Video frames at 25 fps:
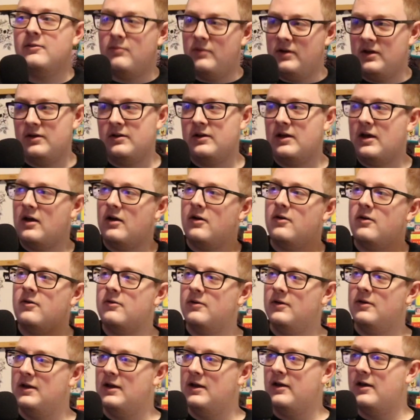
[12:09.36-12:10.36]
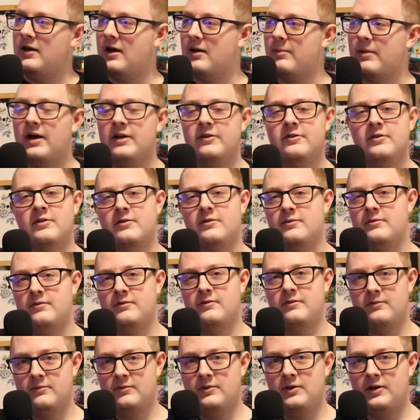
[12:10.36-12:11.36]
now, imagine,
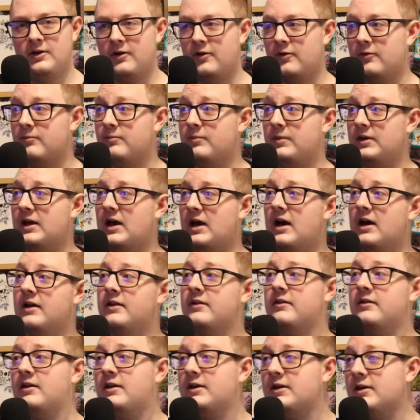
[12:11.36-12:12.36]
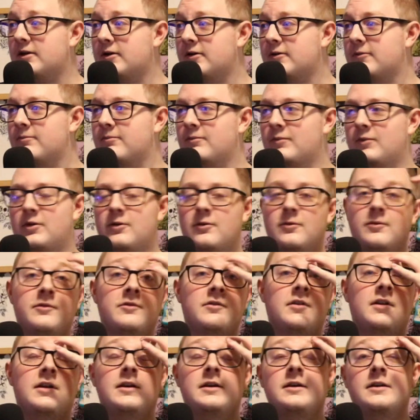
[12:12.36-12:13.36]
behind him there was
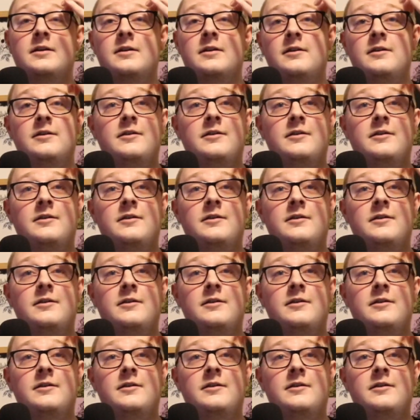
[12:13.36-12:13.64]
like